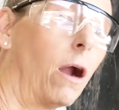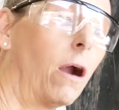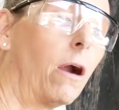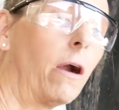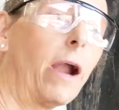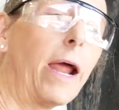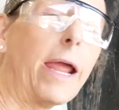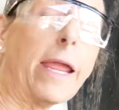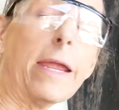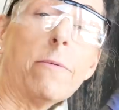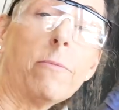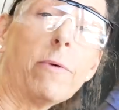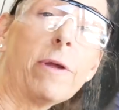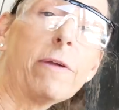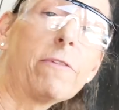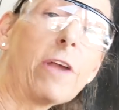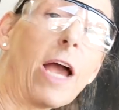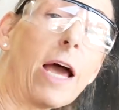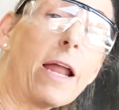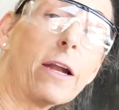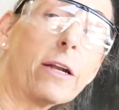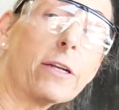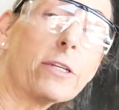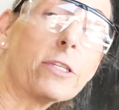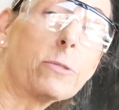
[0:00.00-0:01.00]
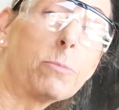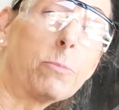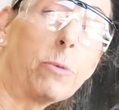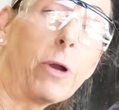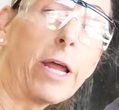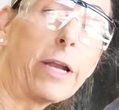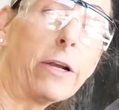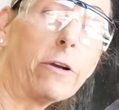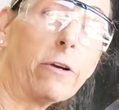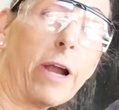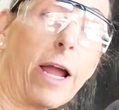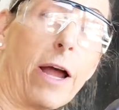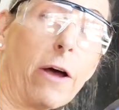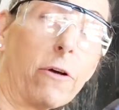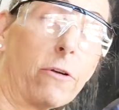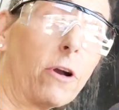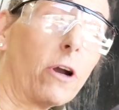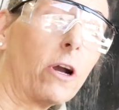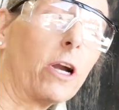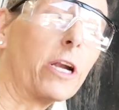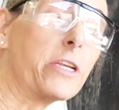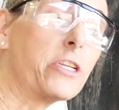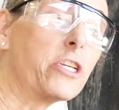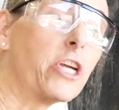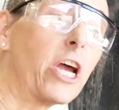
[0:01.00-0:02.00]
All right, we've got our spreader out,
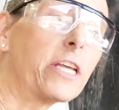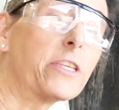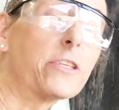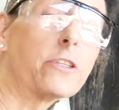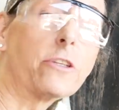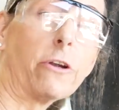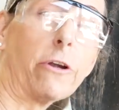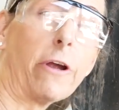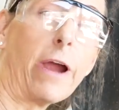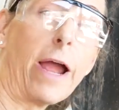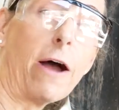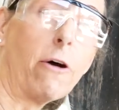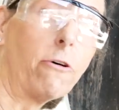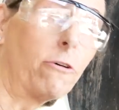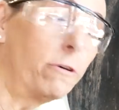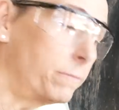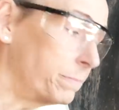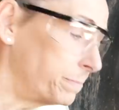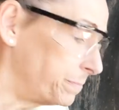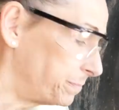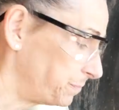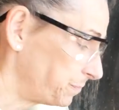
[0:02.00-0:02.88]
our adjuster out.